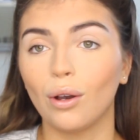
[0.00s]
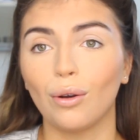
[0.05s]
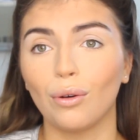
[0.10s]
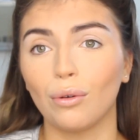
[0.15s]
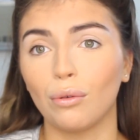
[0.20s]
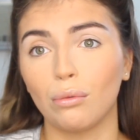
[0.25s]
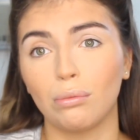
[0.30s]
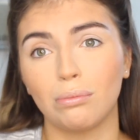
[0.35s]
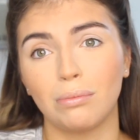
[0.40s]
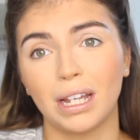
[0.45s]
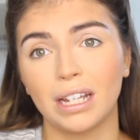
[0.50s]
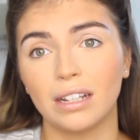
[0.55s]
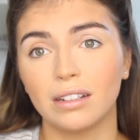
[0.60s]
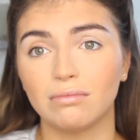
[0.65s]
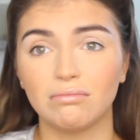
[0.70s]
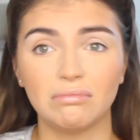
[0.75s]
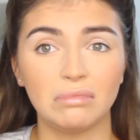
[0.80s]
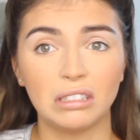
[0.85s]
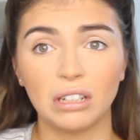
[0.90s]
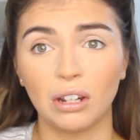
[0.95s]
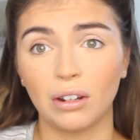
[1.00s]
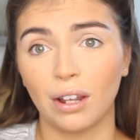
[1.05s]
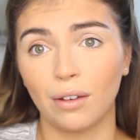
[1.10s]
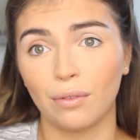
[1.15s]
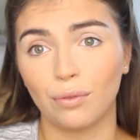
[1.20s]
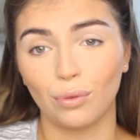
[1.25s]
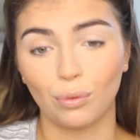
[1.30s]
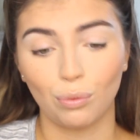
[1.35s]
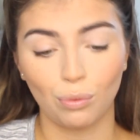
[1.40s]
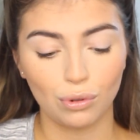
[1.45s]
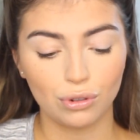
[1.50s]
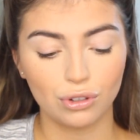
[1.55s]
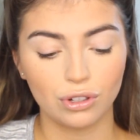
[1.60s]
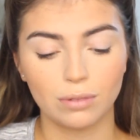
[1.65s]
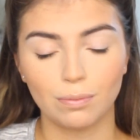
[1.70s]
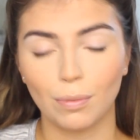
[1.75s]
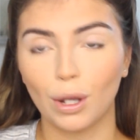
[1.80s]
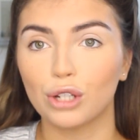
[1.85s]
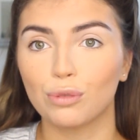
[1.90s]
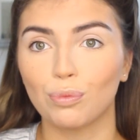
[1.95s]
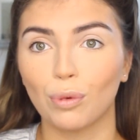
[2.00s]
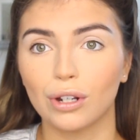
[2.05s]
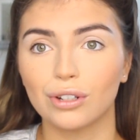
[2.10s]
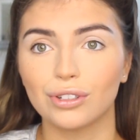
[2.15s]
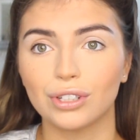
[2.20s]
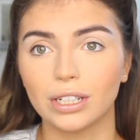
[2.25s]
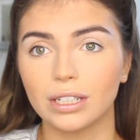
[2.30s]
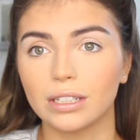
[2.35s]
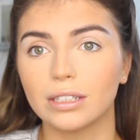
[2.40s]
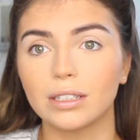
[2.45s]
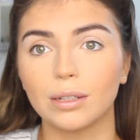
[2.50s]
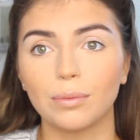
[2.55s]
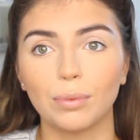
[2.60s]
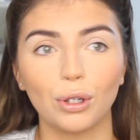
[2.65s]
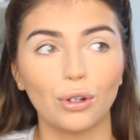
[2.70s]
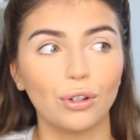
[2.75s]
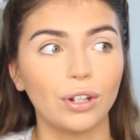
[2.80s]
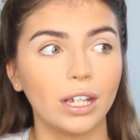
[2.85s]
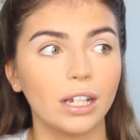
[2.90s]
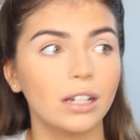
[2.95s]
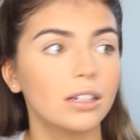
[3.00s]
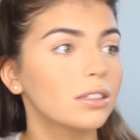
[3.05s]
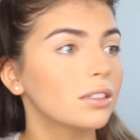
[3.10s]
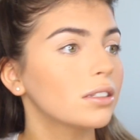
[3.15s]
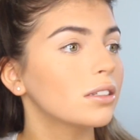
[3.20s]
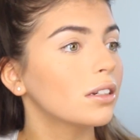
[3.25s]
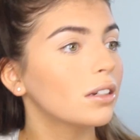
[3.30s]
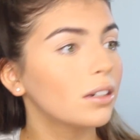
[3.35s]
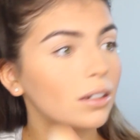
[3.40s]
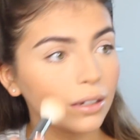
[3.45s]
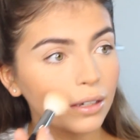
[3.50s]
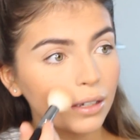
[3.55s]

you don't have to wash as much brushes, to be honest.